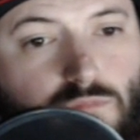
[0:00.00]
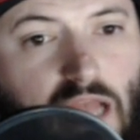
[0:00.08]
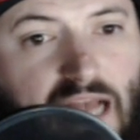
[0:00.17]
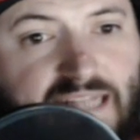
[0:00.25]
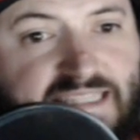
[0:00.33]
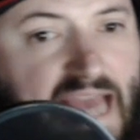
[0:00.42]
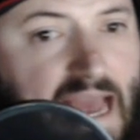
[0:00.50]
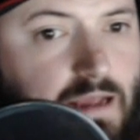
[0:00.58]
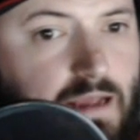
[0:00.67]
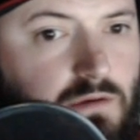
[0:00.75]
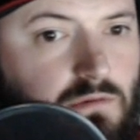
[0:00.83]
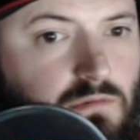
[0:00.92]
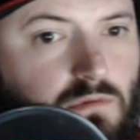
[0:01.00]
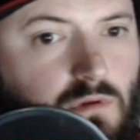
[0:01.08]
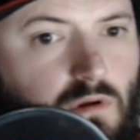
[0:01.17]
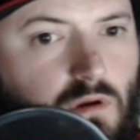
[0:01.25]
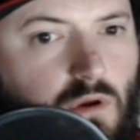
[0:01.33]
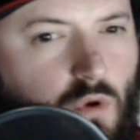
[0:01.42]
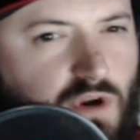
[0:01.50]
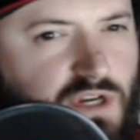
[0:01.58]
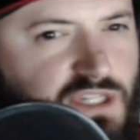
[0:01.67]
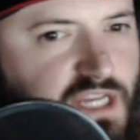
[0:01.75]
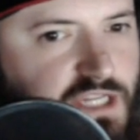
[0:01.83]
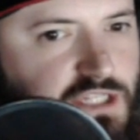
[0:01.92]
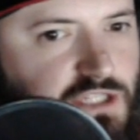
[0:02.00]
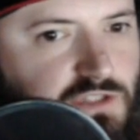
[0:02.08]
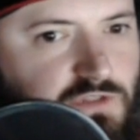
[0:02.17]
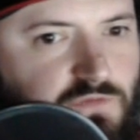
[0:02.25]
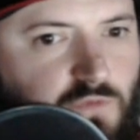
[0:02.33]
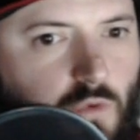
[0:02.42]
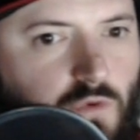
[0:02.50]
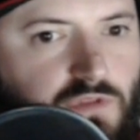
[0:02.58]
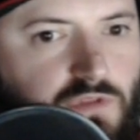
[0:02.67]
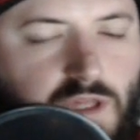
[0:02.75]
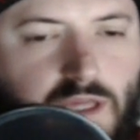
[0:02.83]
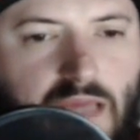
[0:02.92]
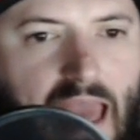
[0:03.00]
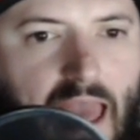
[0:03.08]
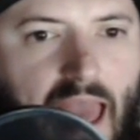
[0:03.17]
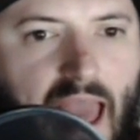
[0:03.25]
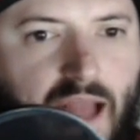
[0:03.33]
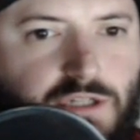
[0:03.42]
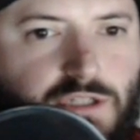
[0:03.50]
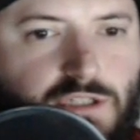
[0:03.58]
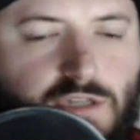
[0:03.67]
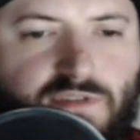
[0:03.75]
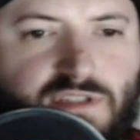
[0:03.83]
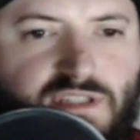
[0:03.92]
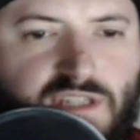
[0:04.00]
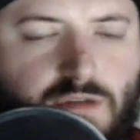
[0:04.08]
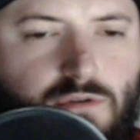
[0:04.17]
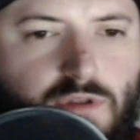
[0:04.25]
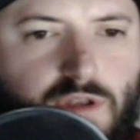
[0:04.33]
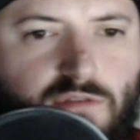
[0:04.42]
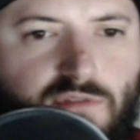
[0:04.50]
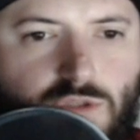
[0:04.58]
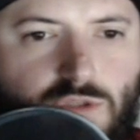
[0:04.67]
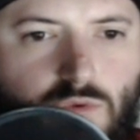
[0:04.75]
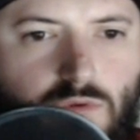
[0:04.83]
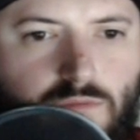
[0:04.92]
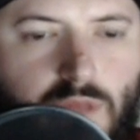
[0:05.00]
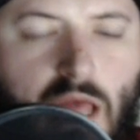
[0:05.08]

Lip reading: attack organizations for the actions of a single individual.